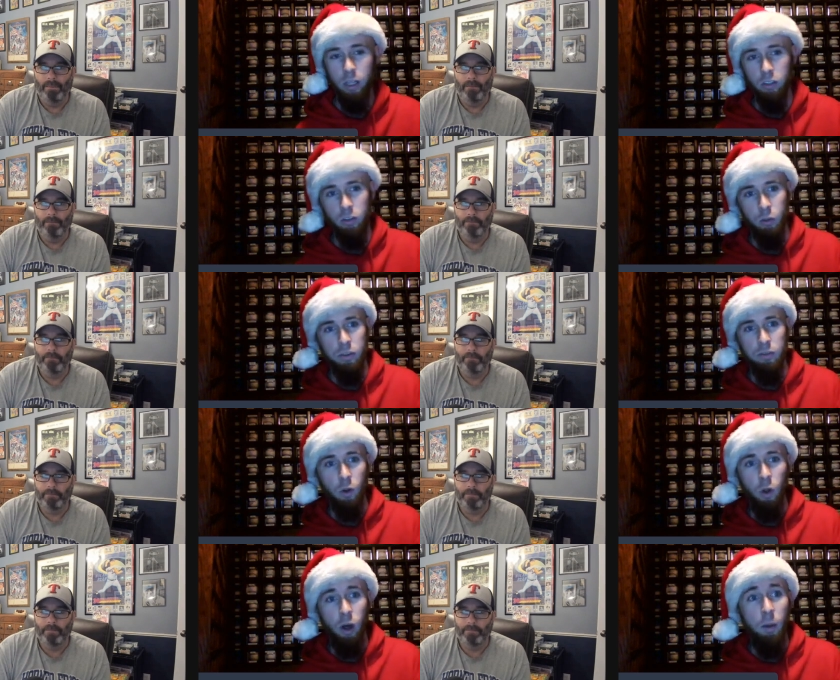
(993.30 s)
Speaker 1: exclusive
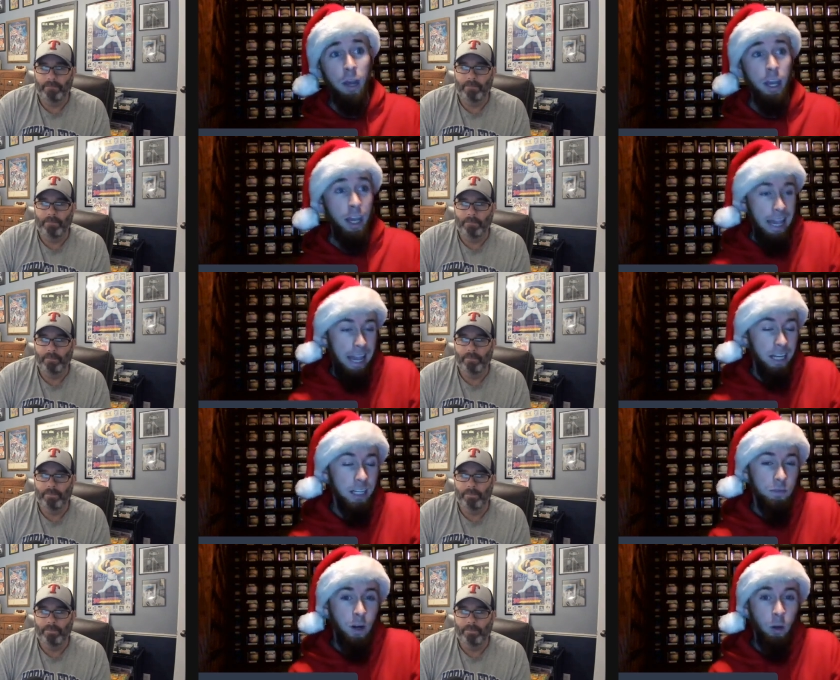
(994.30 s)
club, and
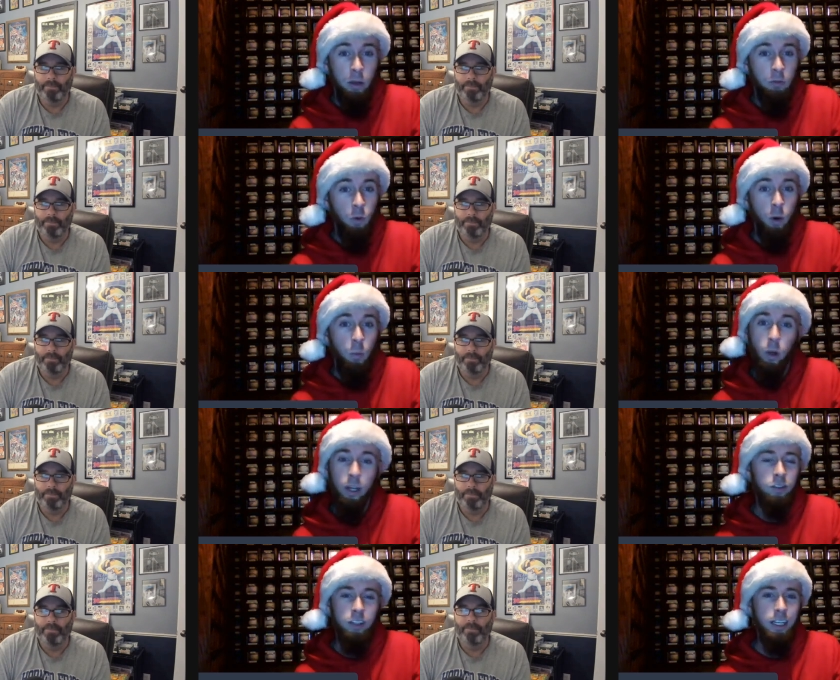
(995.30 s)
he's fairly affordable
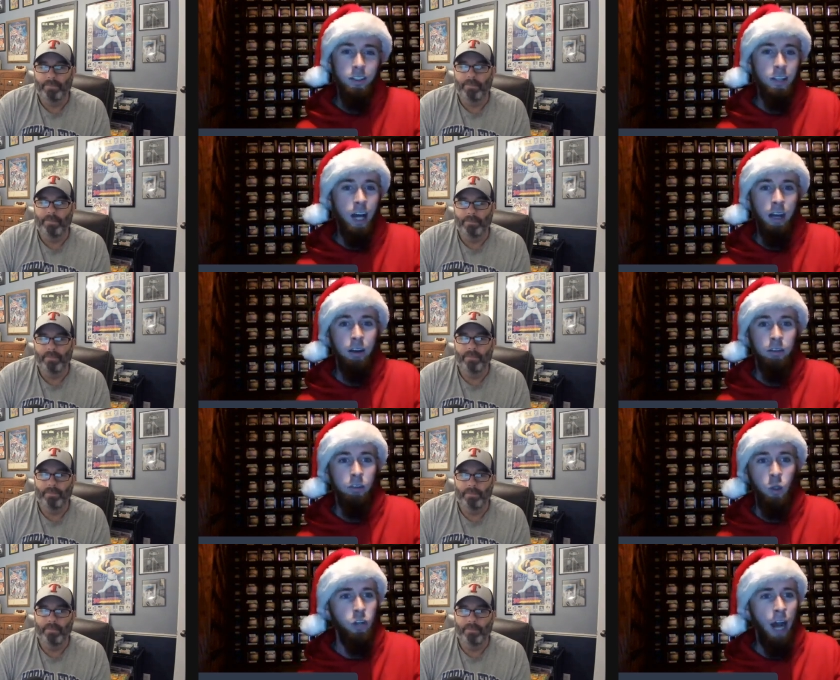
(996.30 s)
because he's not a
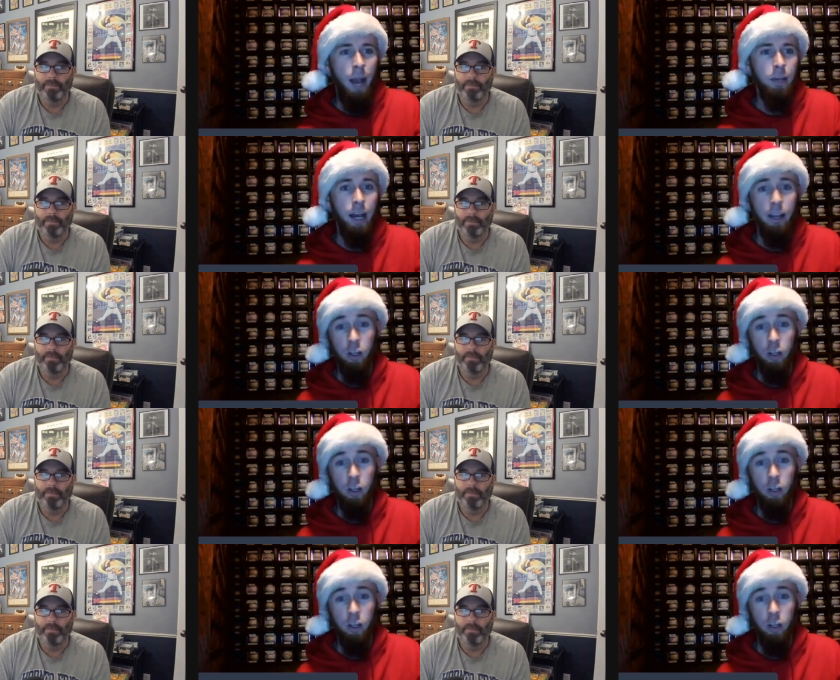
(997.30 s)
huge hype guy,